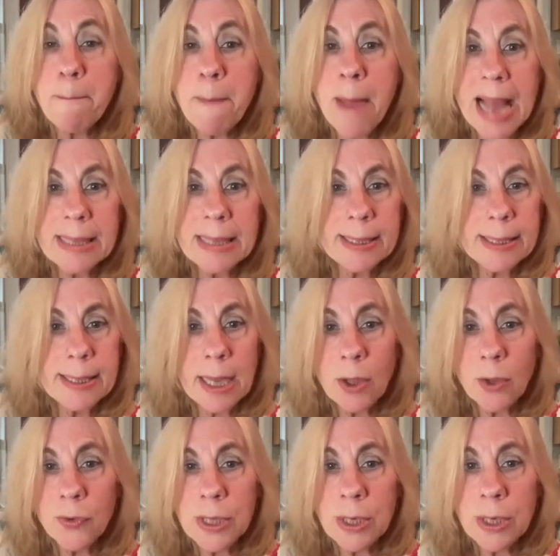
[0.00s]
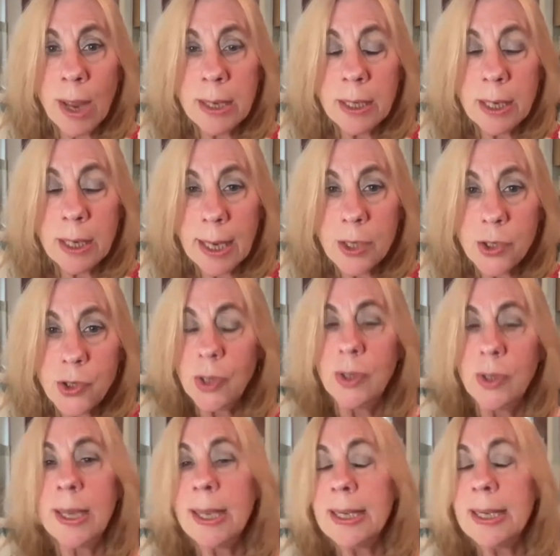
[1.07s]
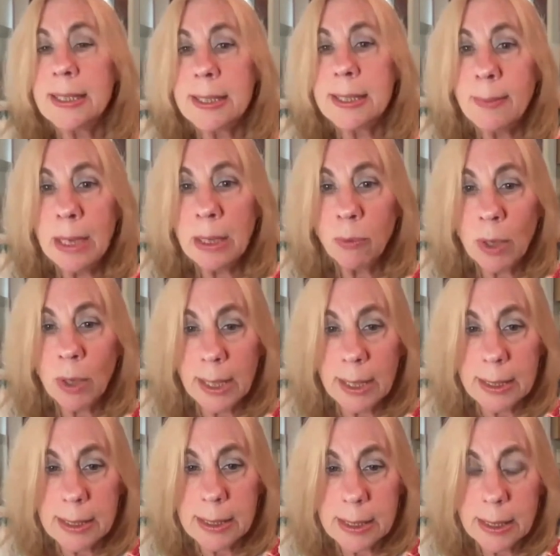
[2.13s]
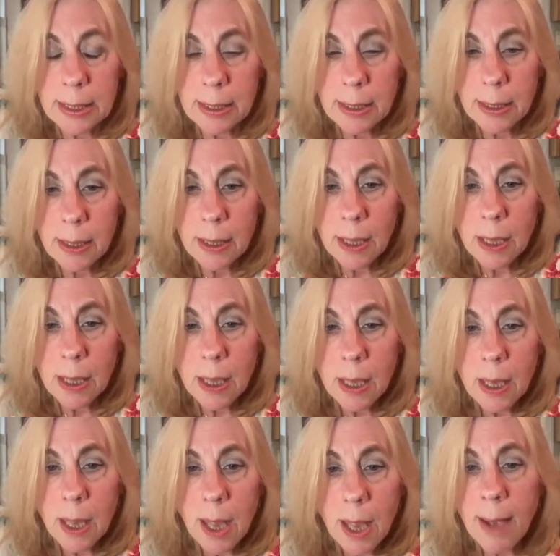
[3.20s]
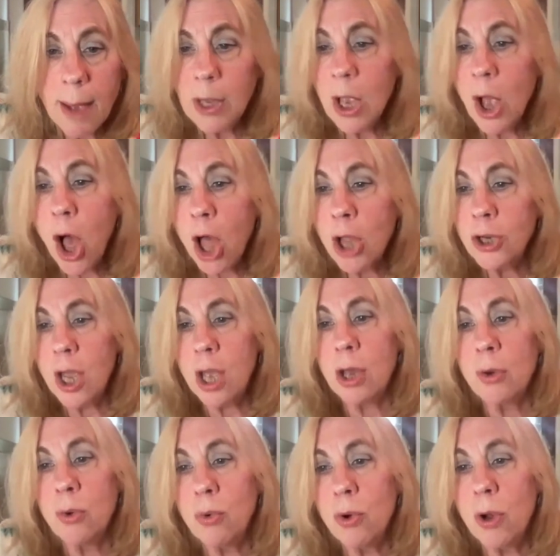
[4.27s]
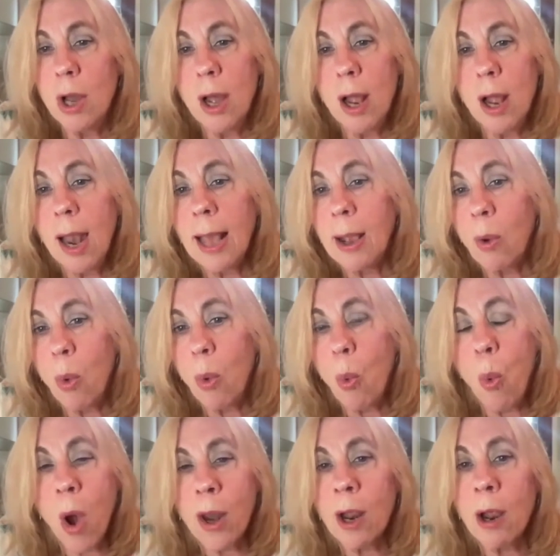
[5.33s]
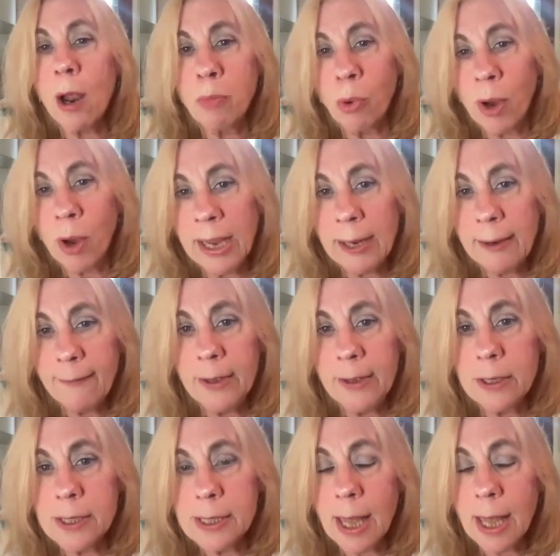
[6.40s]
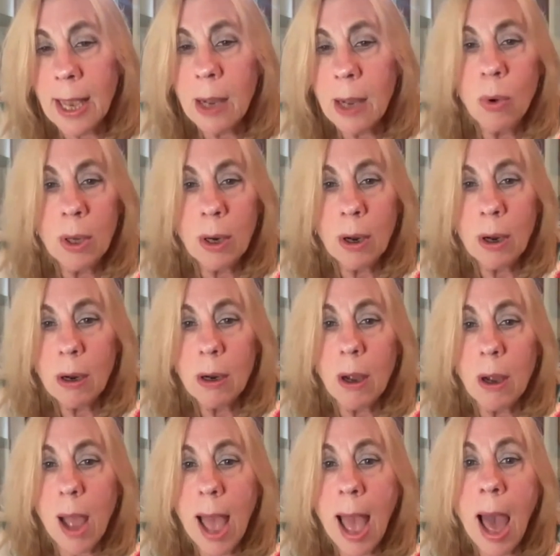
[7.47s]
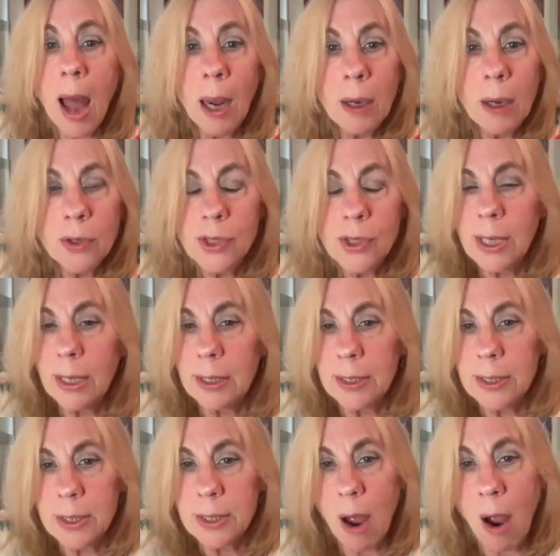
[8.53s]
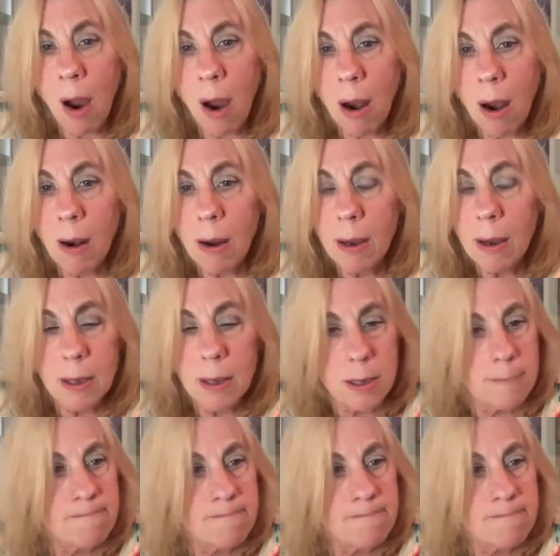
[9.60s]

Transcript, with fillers: mast cell degranulation, the histamine release. And we all know like what our brain feels like when our allergies are